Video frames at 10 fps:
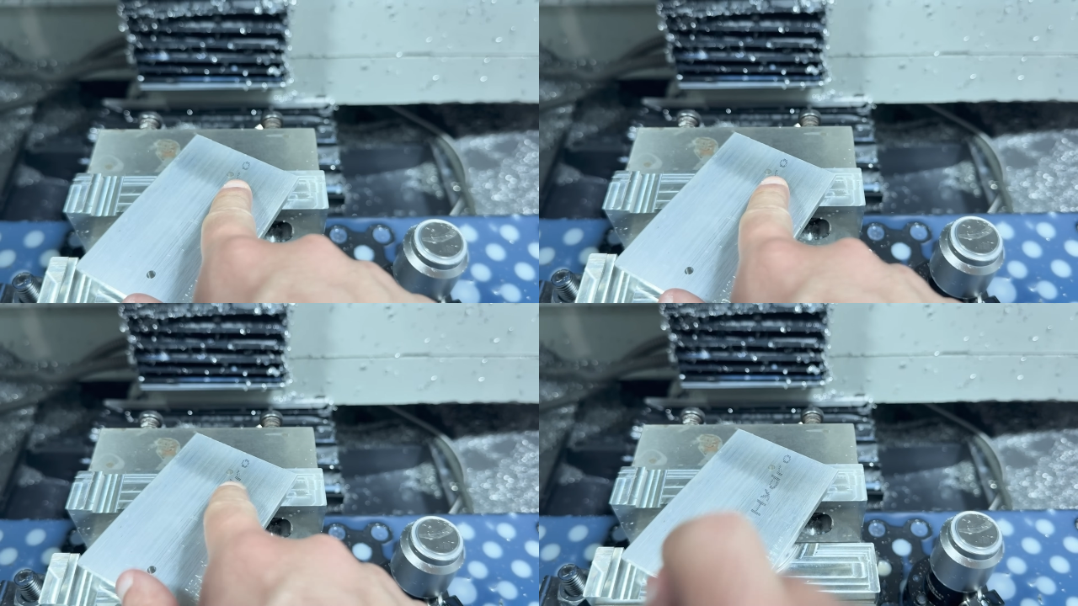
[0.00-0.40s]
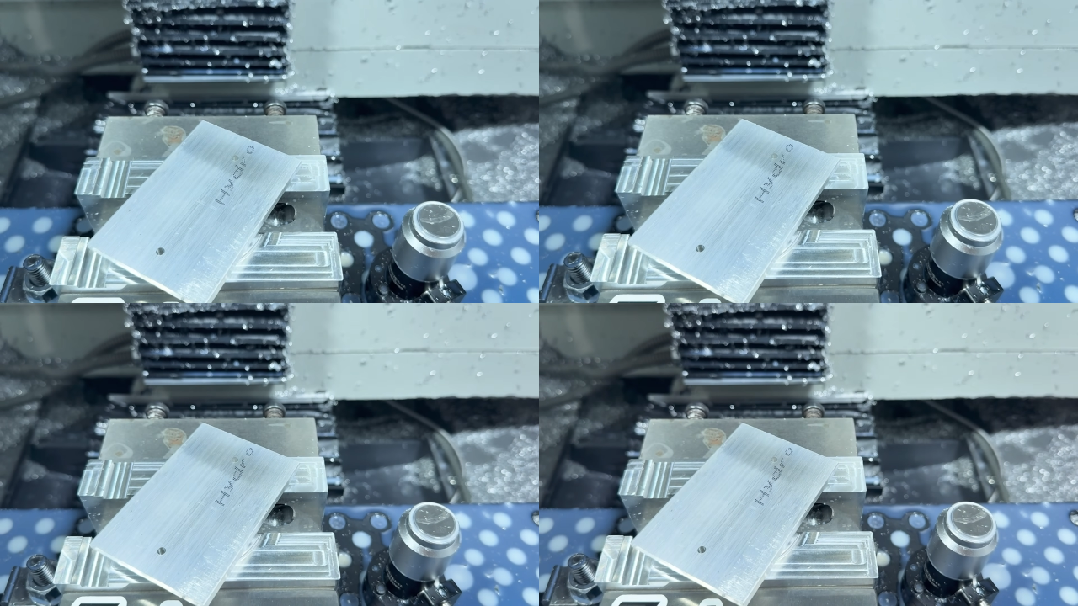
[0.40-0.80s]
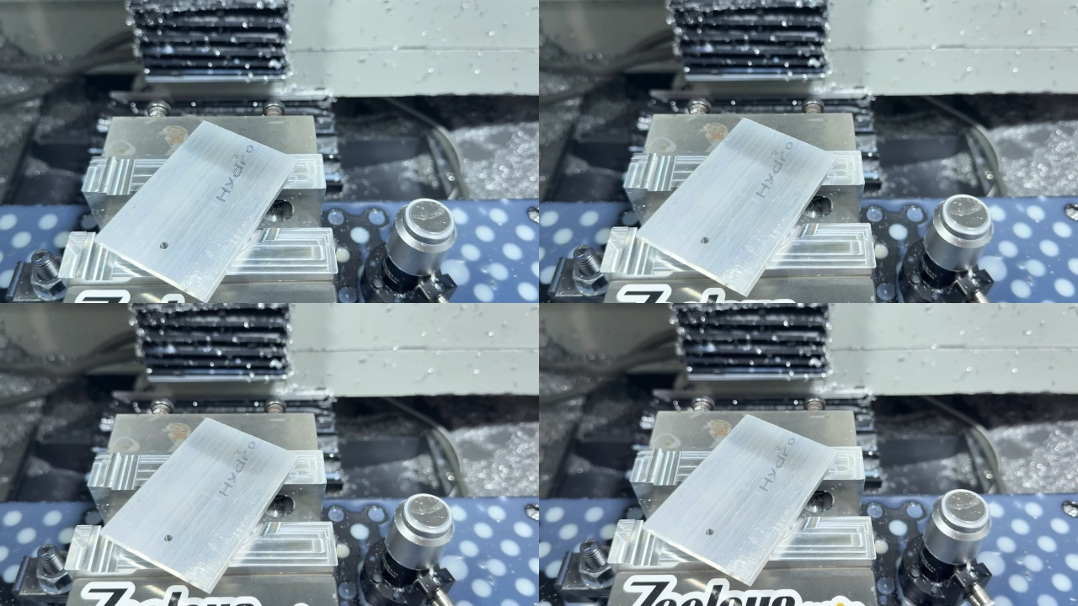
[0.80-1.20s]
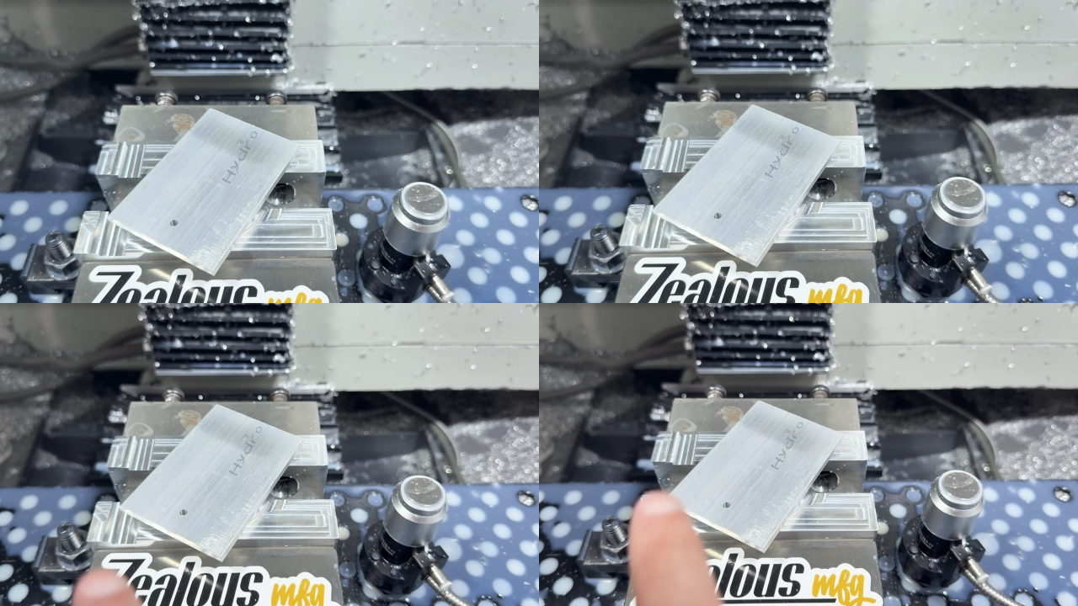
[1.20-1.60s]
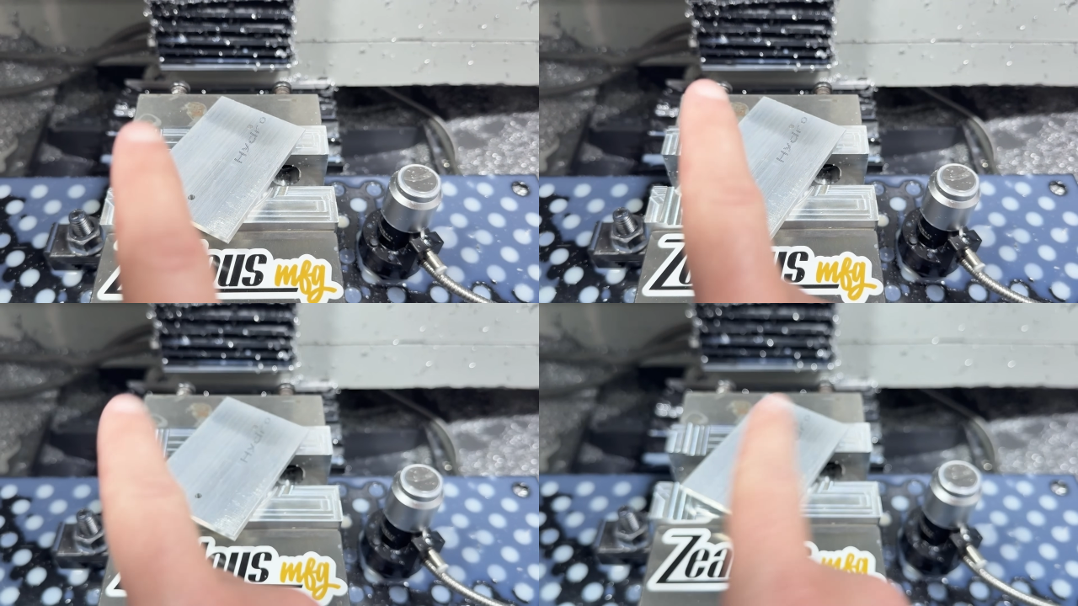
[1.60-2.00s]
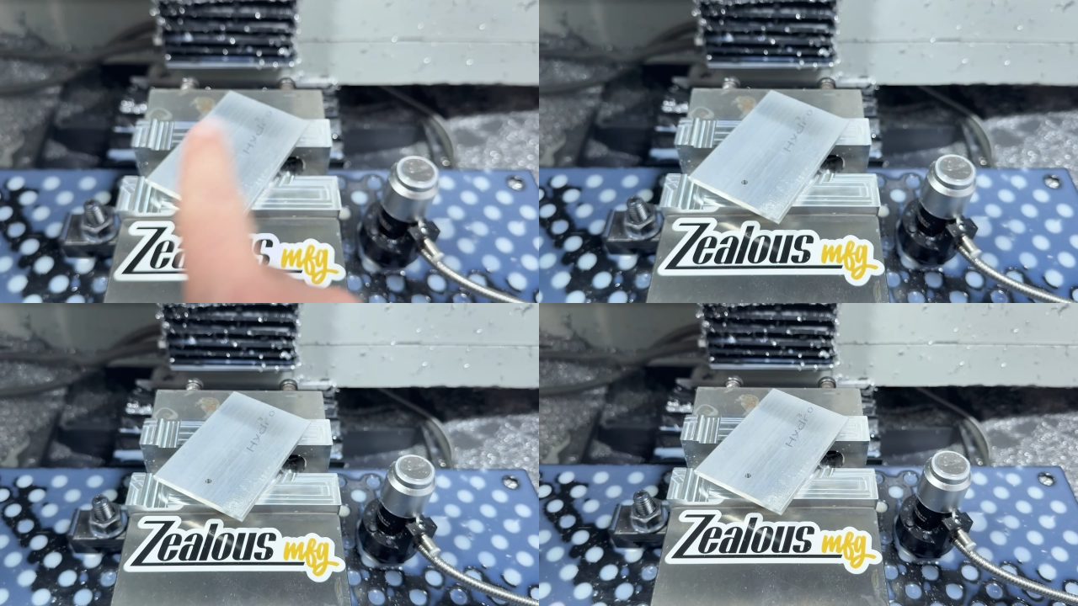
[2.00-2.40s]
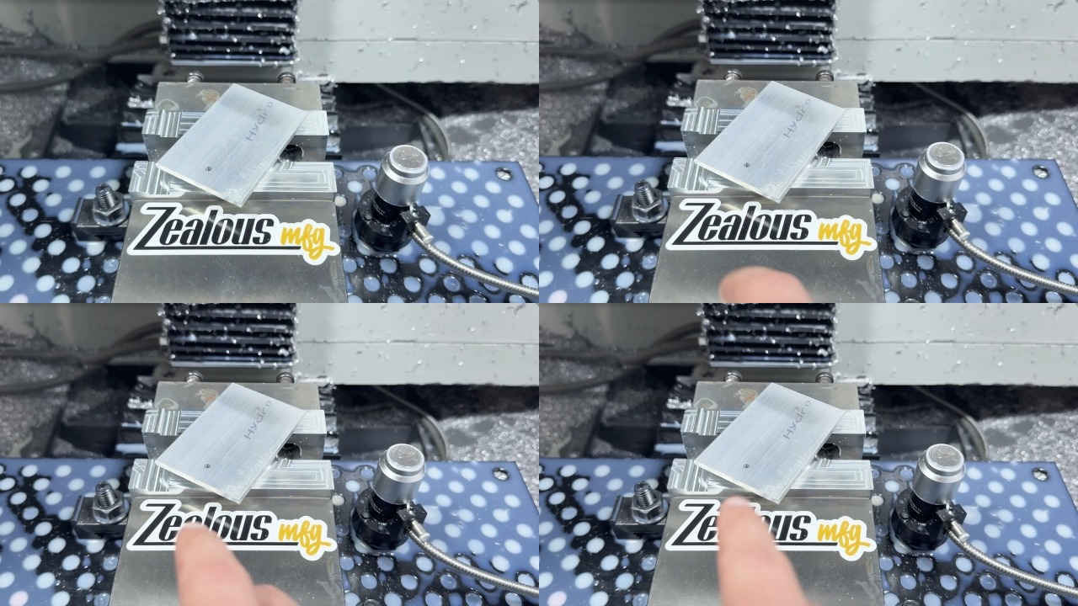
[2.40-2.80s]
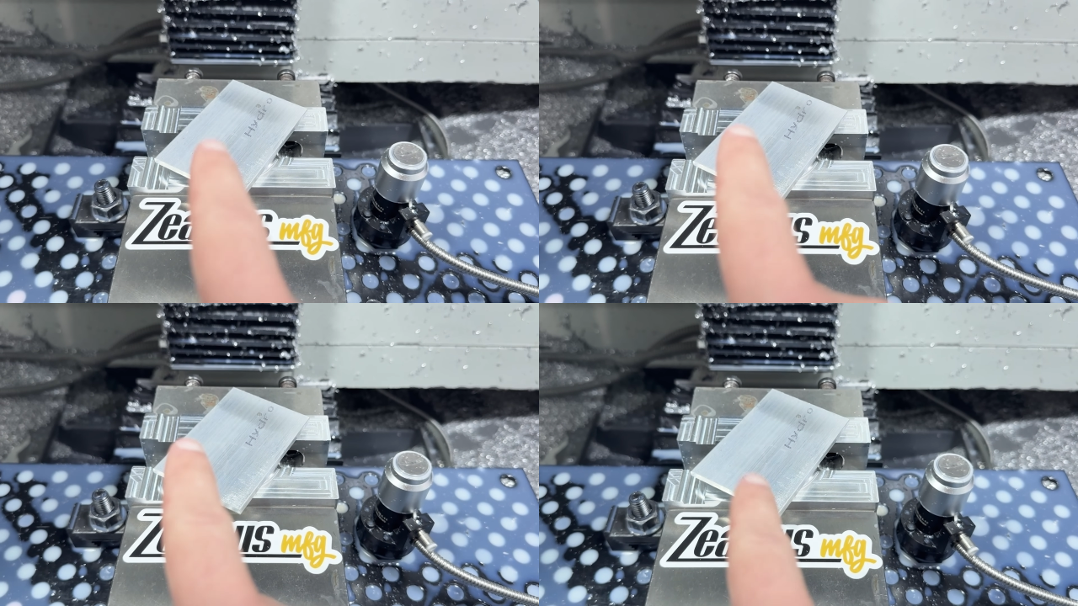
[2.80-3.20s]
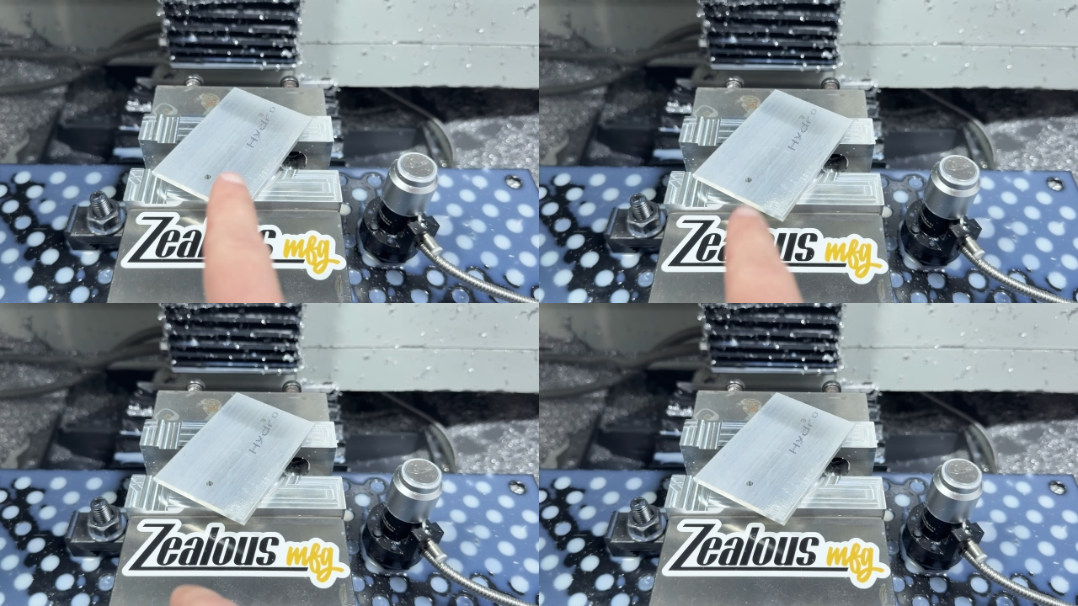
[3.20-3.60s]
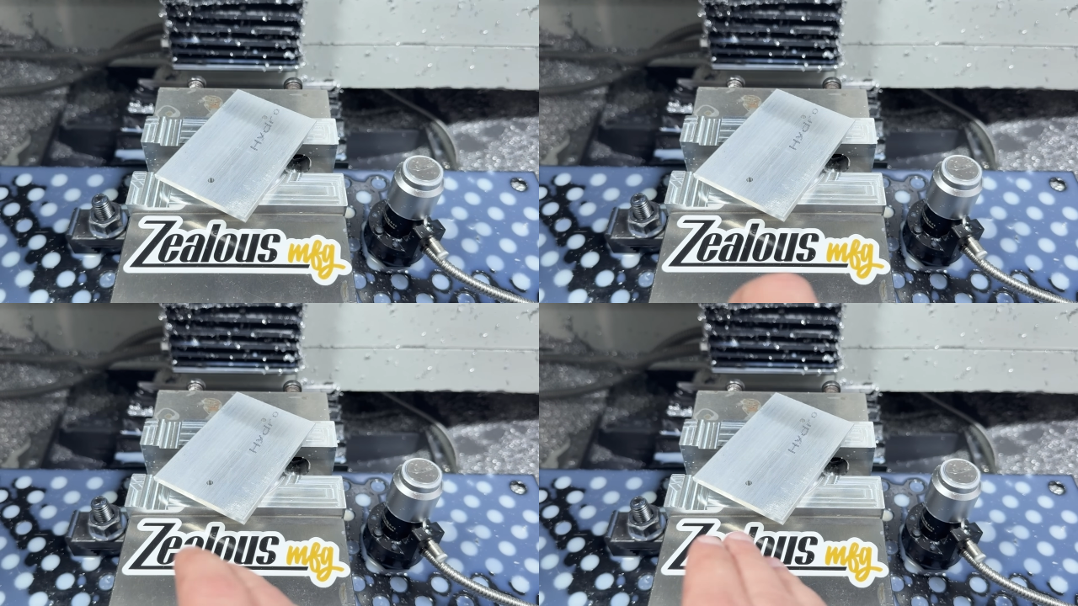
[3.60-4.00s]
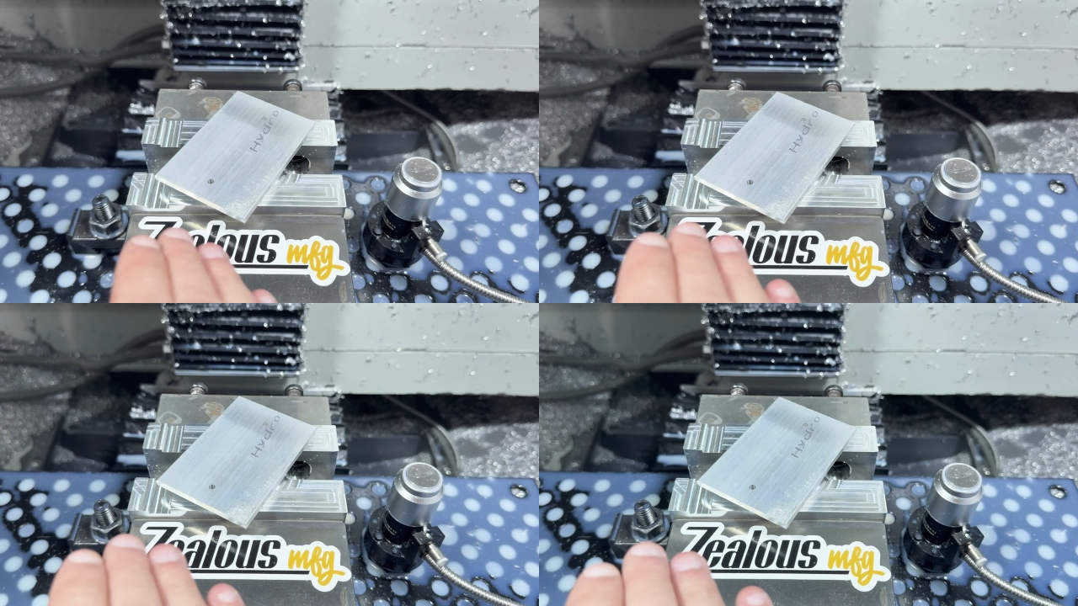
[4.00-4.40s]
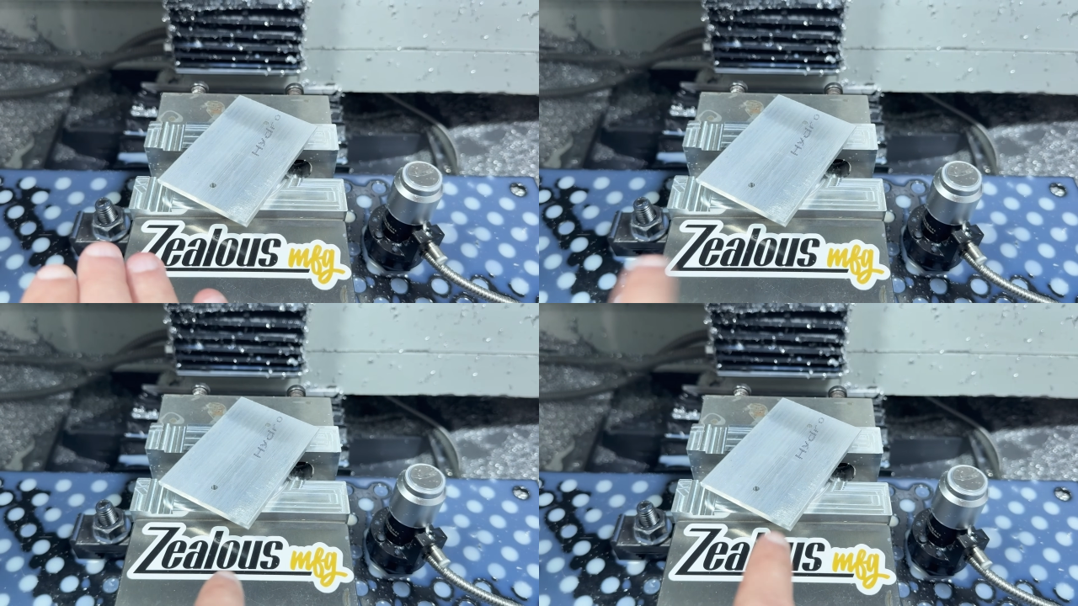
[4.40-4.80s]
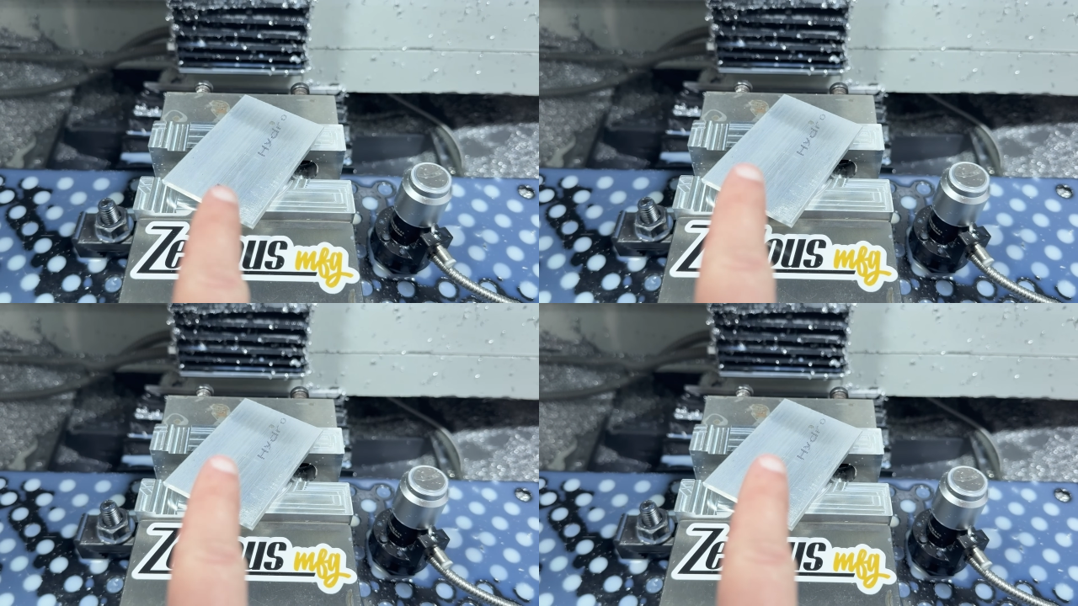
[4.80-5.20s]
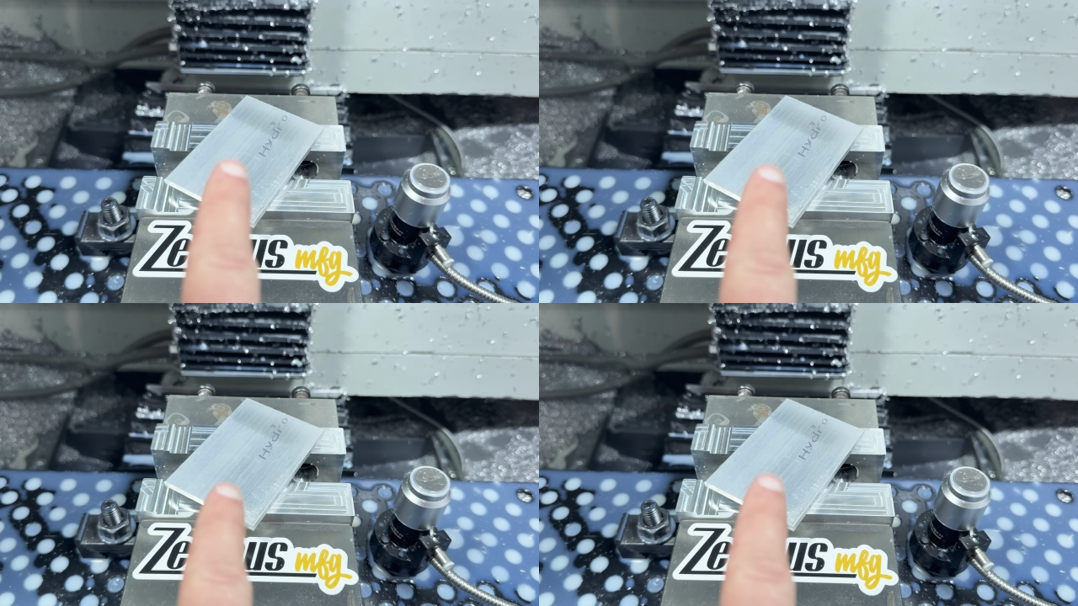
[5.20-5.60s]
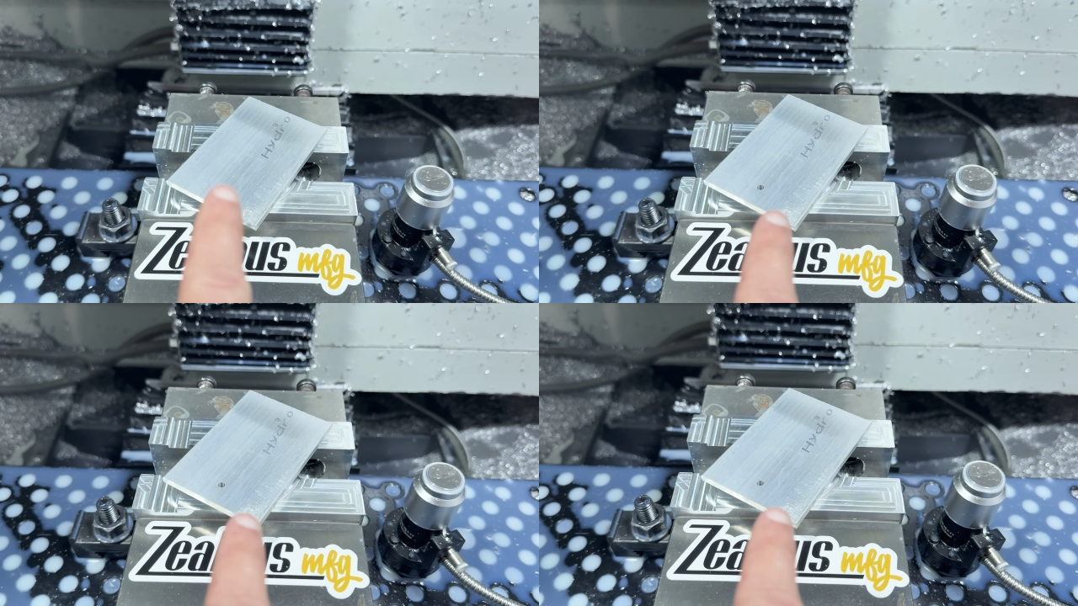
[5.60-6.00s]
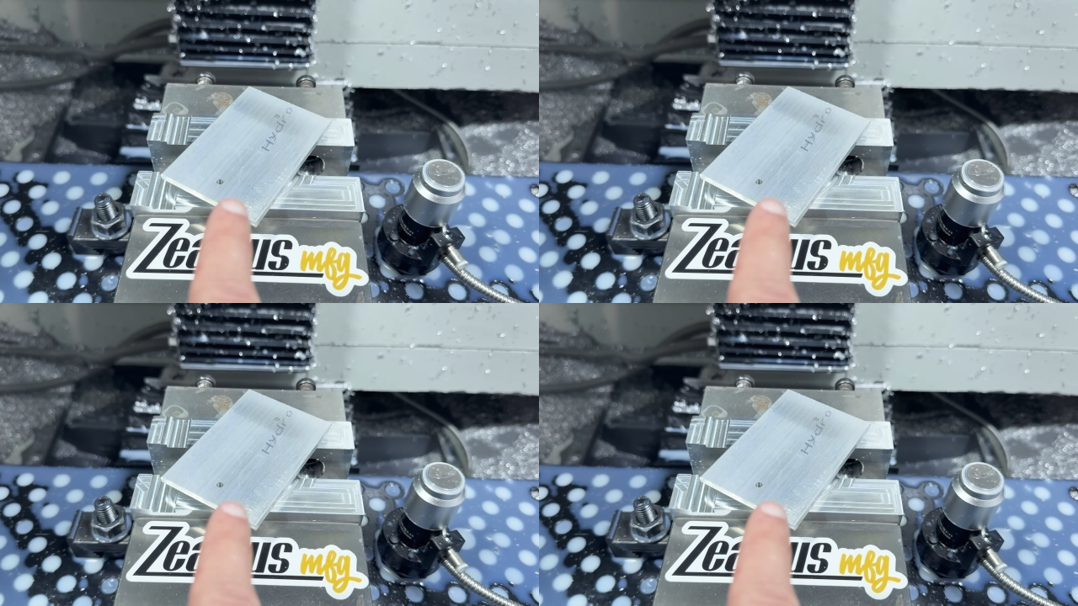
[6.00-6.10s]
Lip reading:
(no speaker visible)